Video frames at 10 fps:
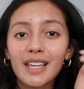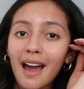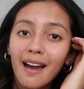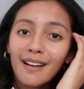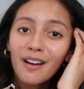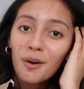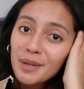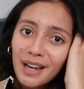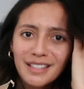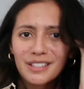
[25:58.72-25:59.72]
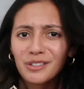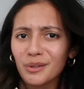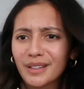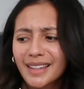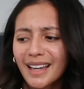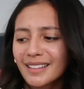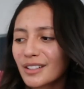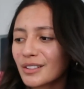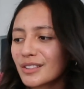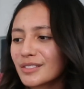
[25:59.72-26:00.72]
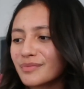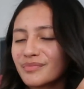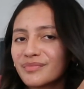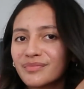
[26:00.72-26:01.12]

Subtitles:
Yeah, hope you guys enjoyed that little